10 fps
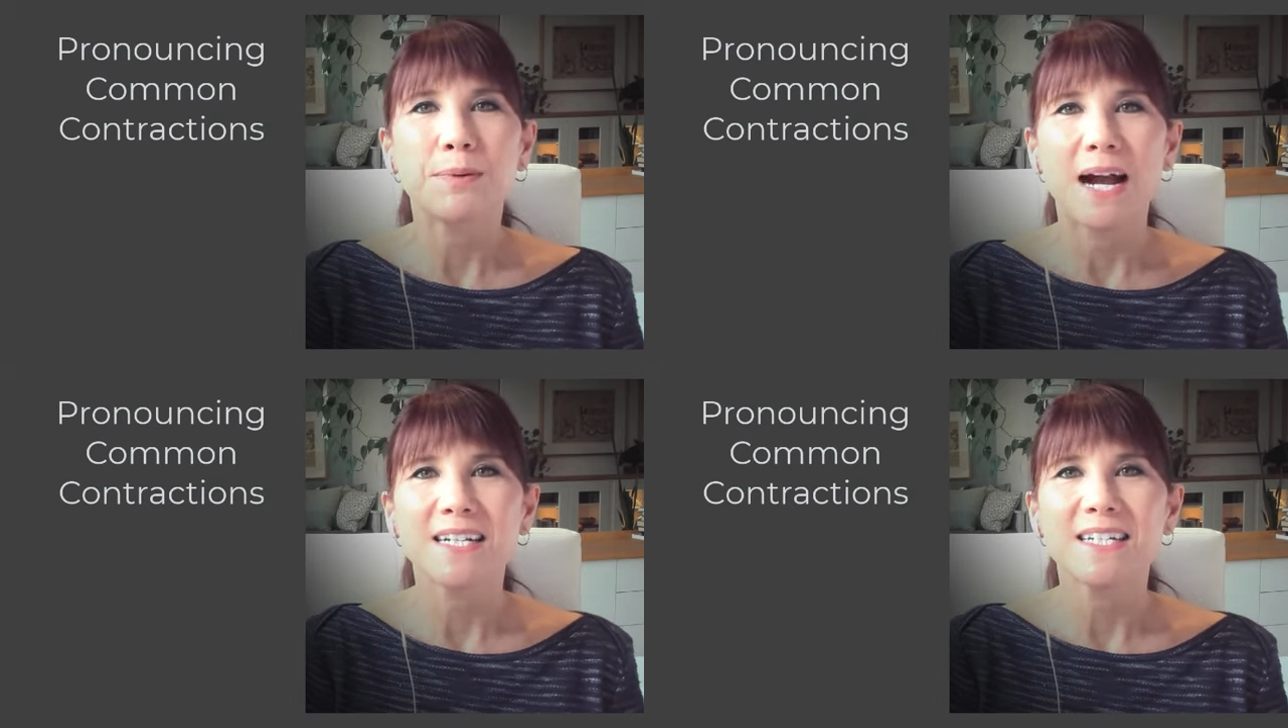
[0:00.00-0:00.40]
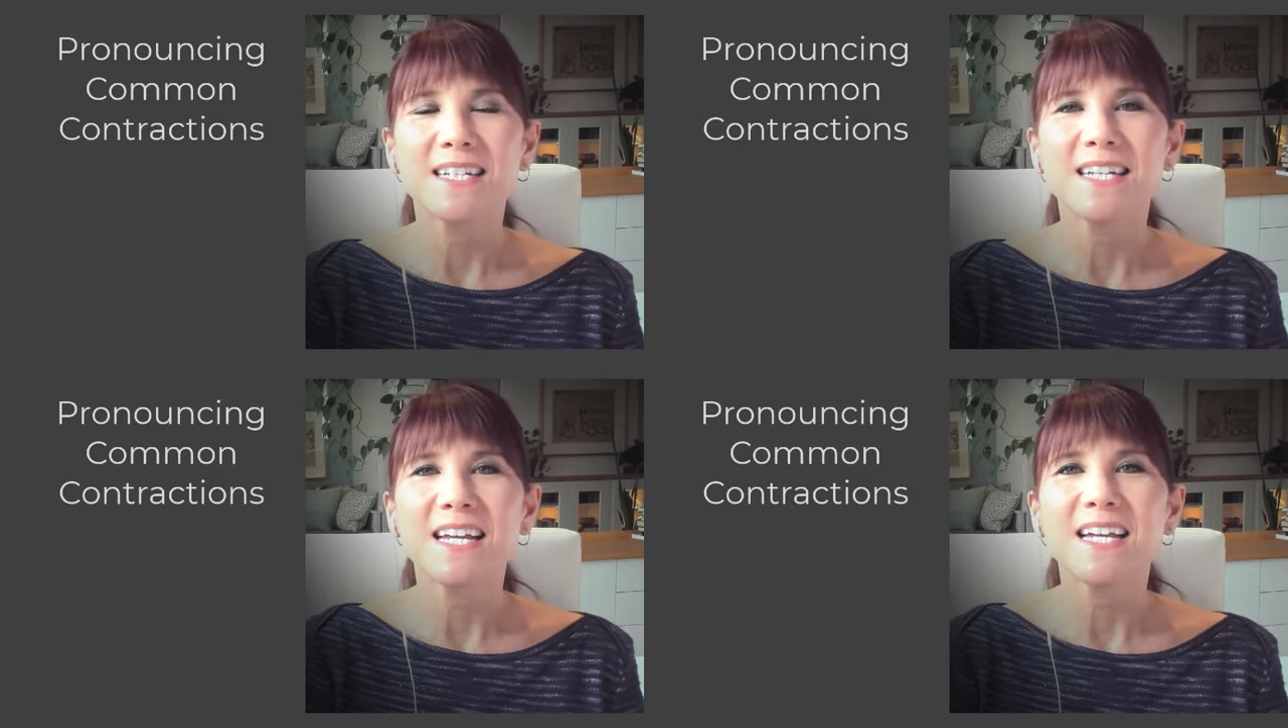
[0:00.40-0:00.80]

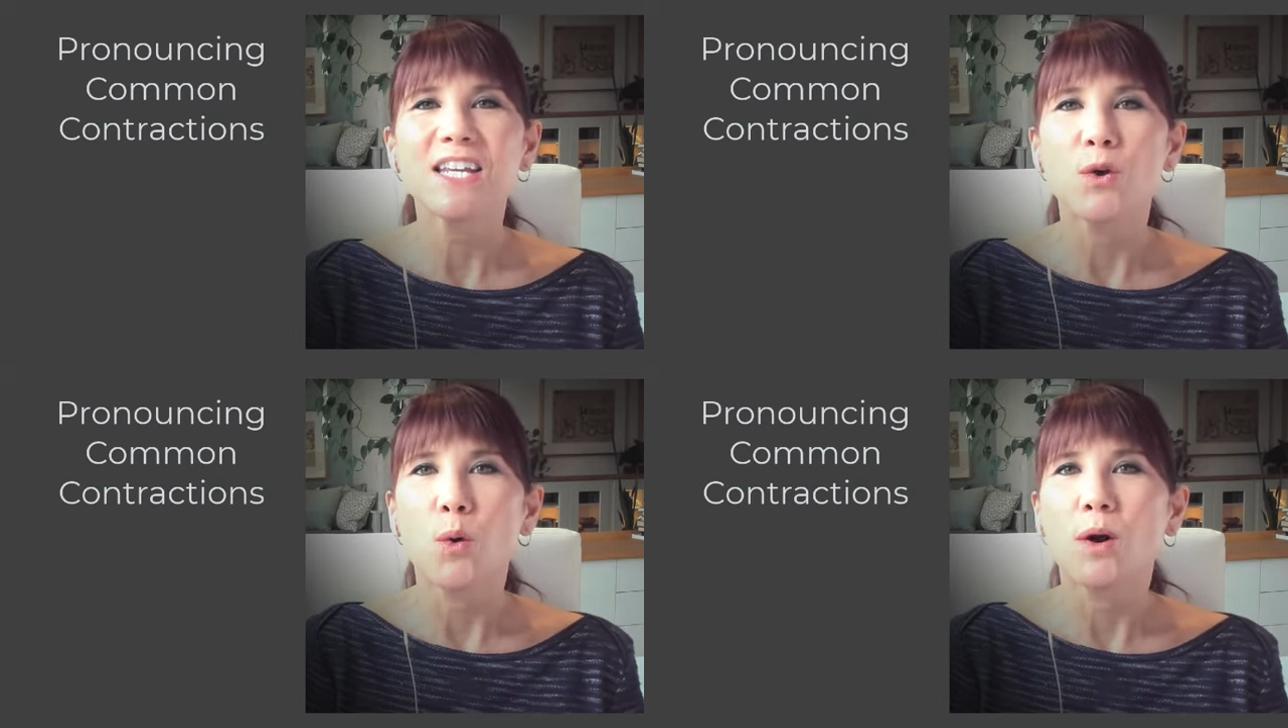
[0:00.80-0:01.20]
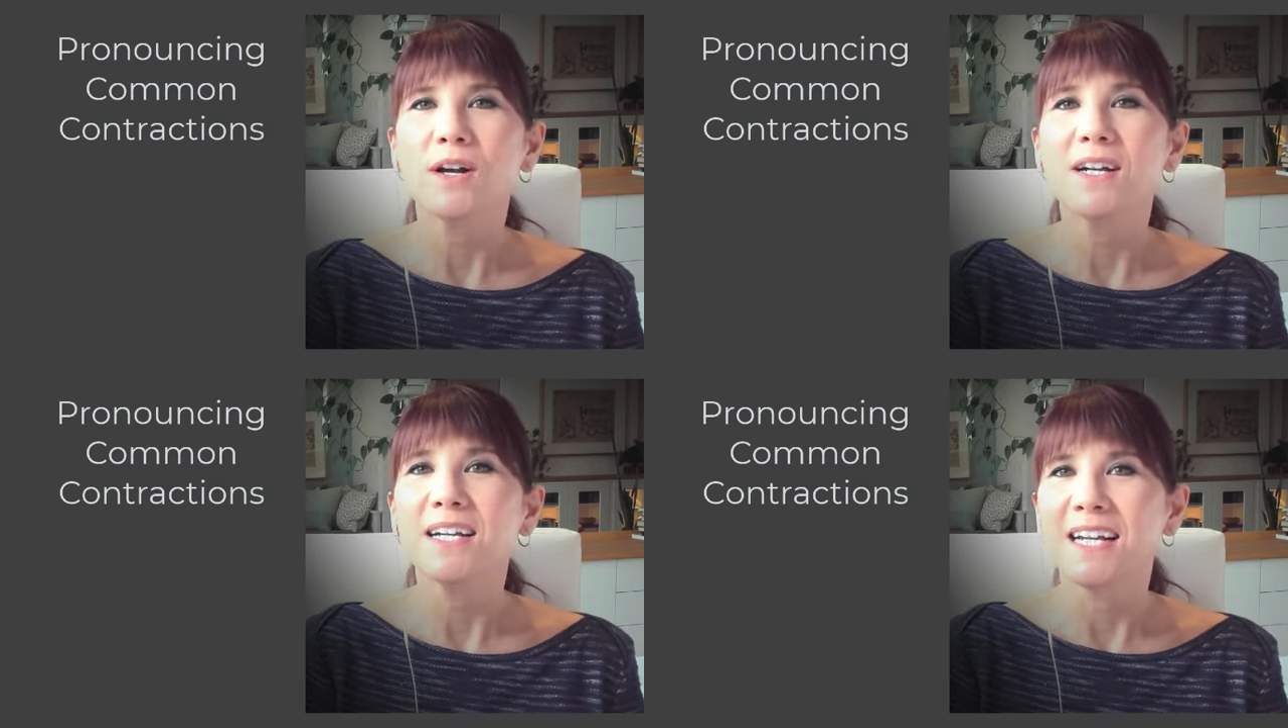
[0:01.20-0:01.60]
practicing
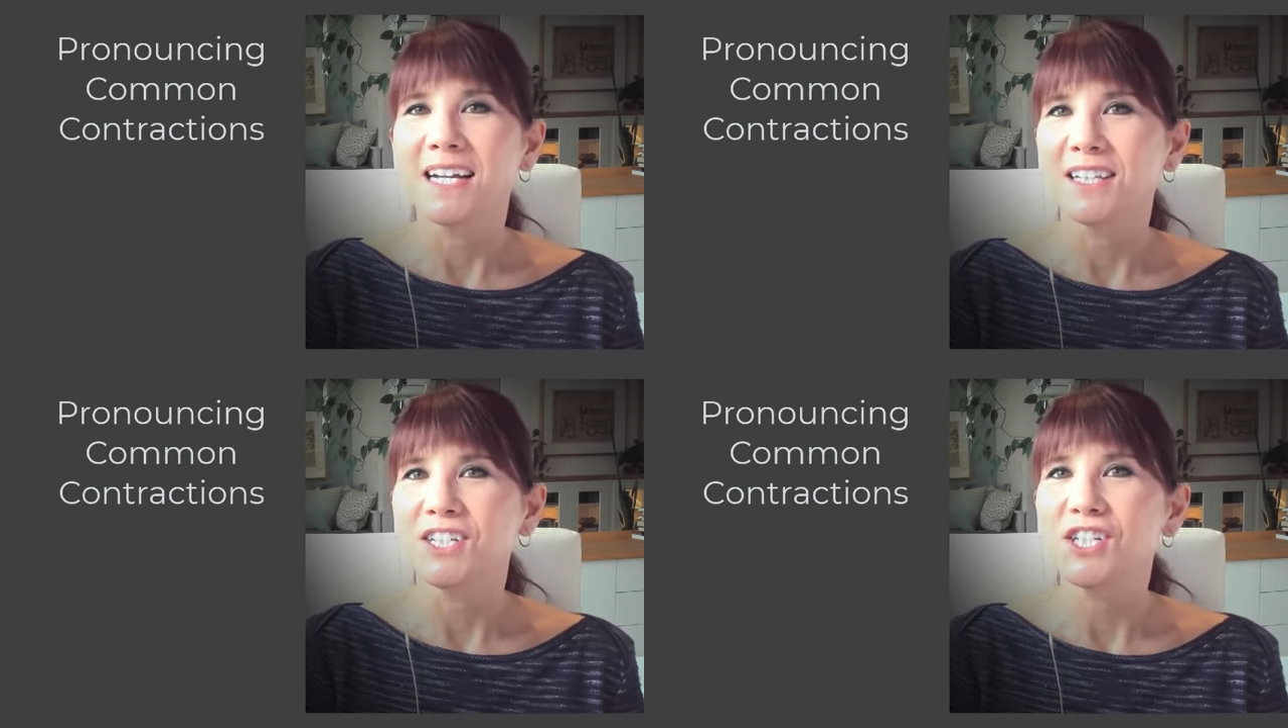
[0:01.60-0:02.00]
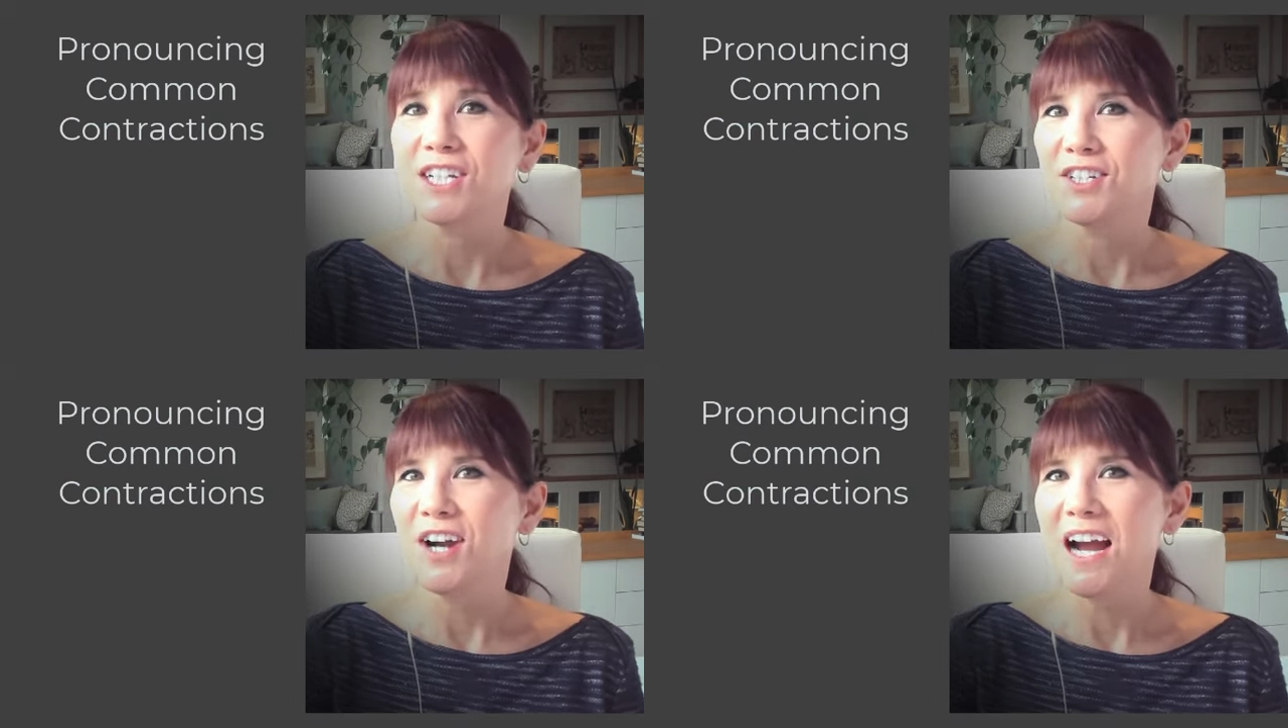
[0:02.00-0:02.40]
your English
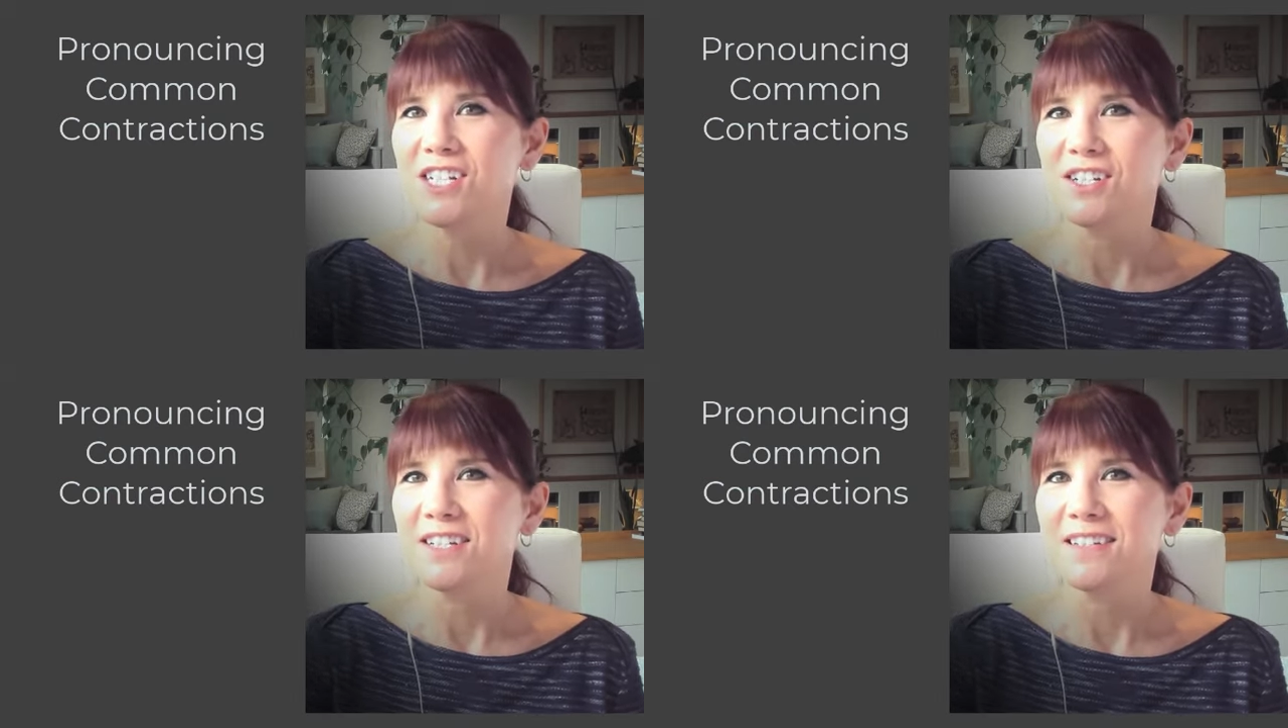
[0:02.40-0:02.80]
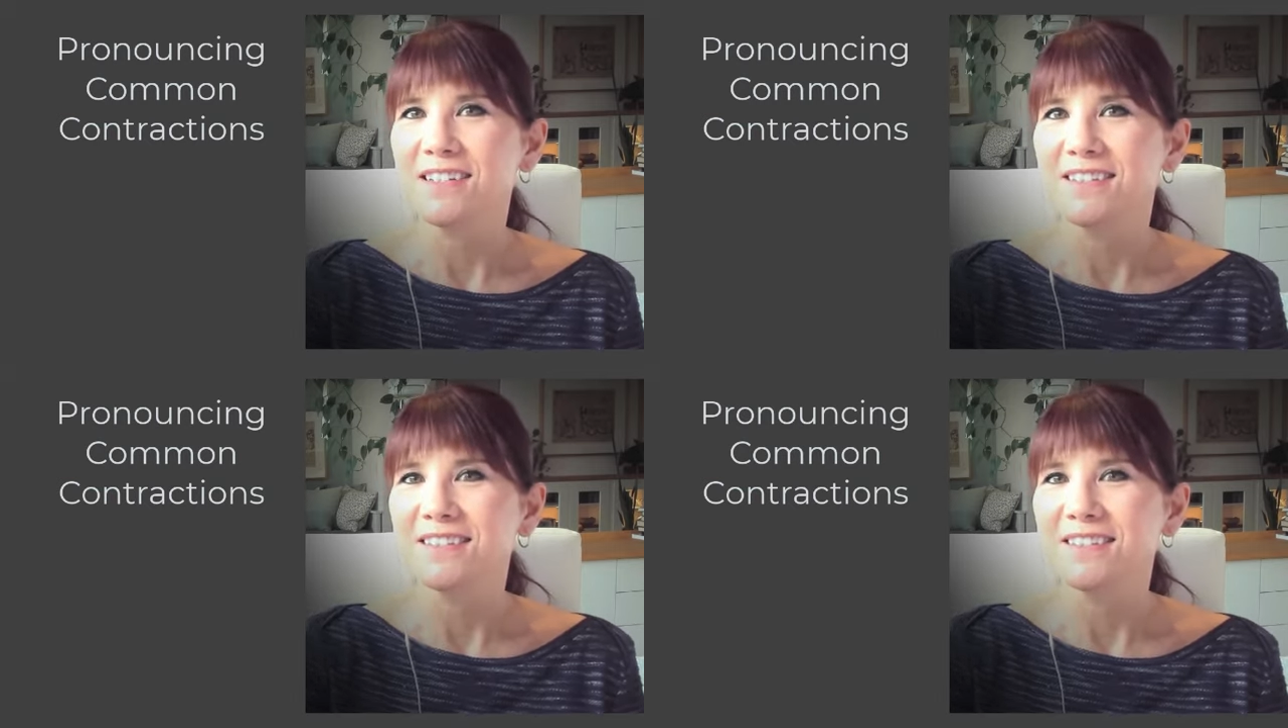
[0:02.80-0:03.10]
contractions.